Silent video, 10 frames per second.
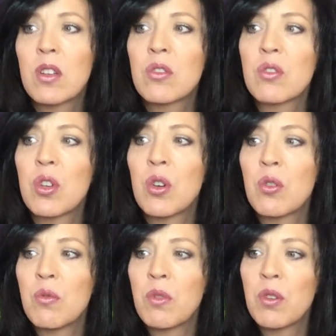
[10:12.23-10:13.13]

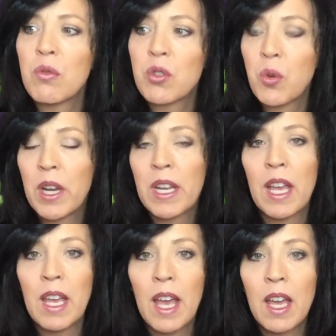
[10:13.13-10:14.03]
So when you join
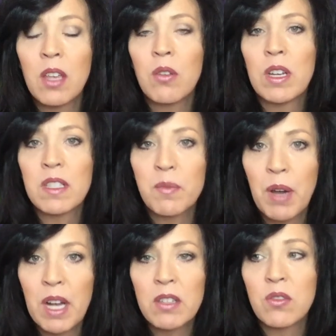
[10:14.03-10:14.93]
AA, you get a
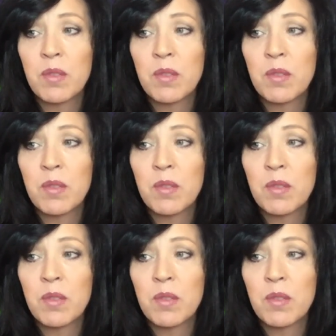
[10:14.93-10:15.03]
sponsor,